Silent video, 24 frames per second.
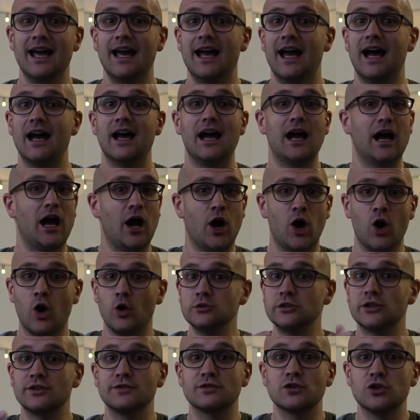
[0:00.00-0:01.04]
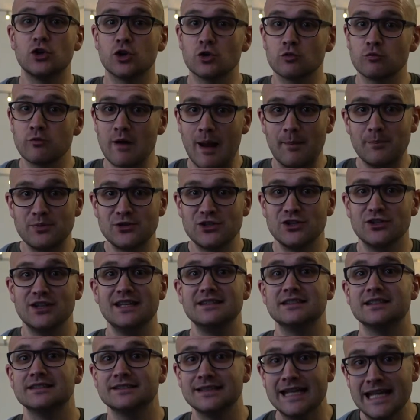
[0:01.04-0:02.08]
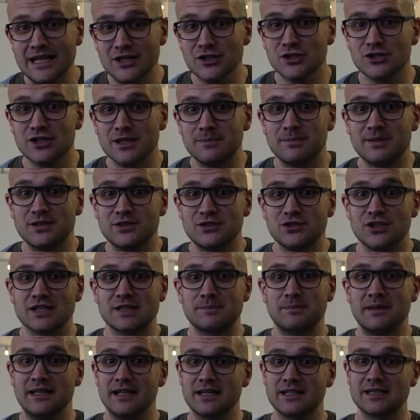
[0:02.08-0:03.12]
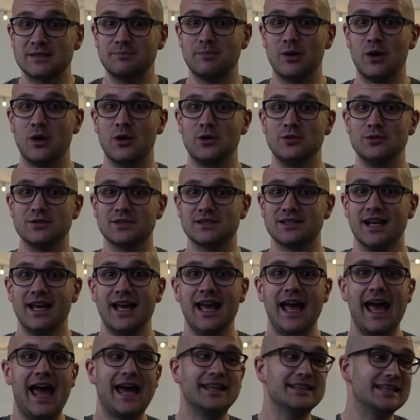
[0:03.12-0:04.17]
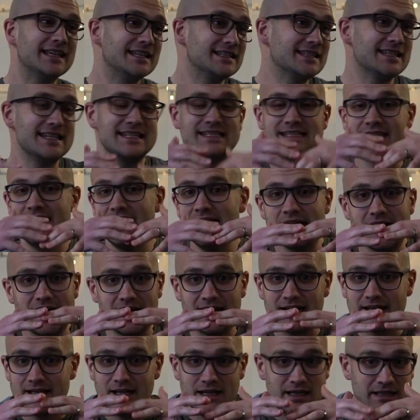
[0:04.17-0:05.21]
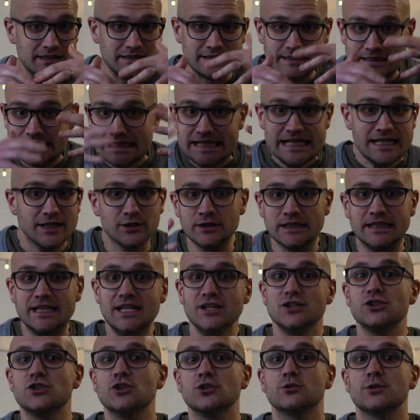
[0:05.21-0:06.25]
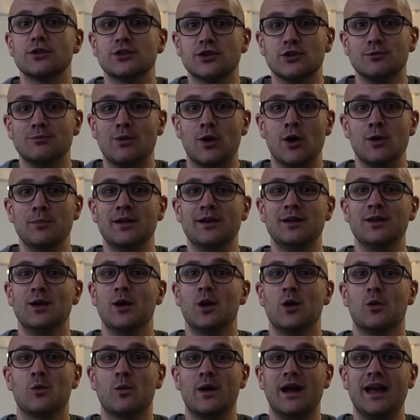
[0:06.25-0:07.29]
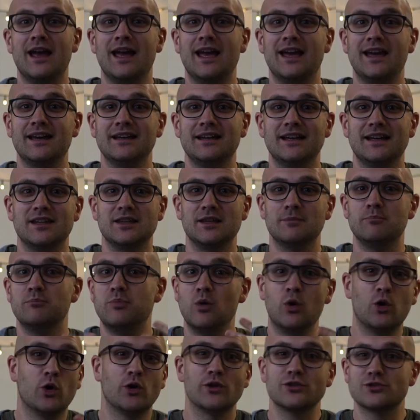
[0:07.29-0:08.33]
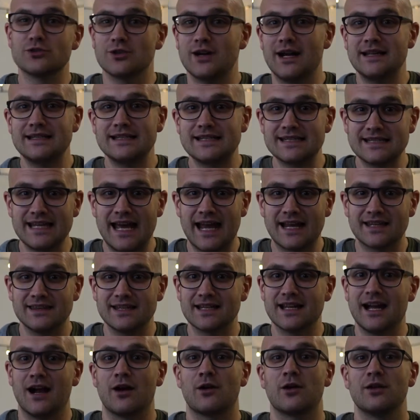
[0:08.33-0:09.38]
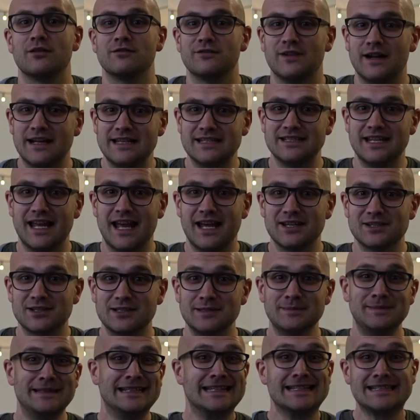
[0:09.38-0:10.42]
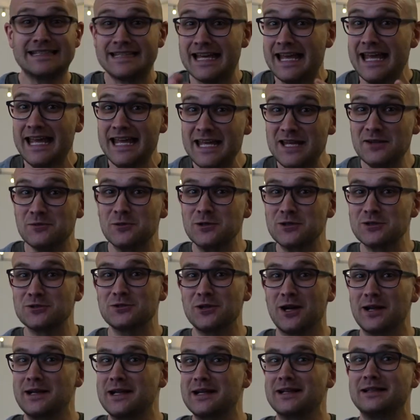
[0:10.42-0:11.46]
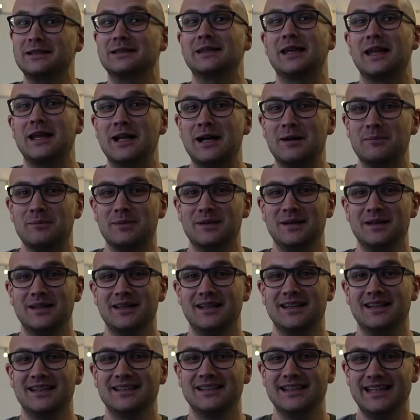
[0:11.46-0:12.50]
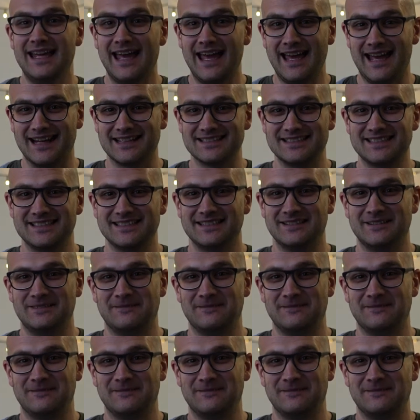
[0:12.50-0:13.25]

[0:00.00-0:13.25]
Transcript: A whole lot of corruption in the leadership has just been exposed. And there's this legal issue at the moment where the board tried to sack the current vice chancellor because he was trying to clean up the act.